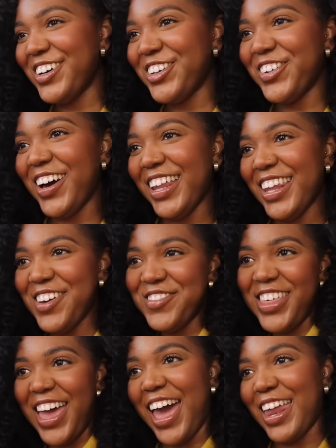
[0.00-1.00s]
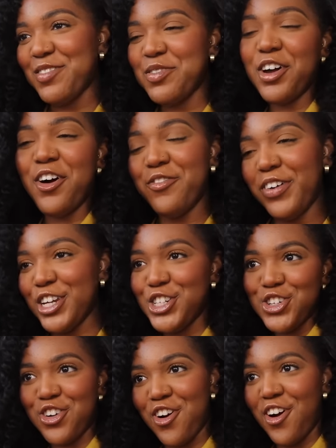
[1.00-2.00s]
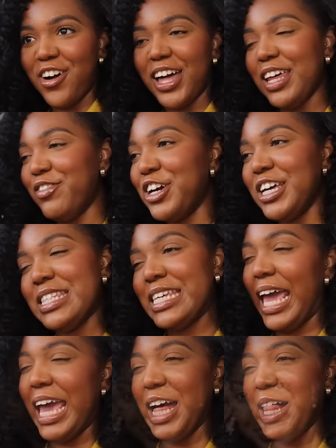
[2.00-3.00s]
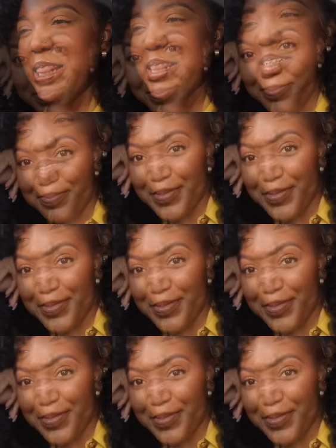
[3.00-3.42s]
Oh, I love that. We're gonna finish strong. I love a good tale.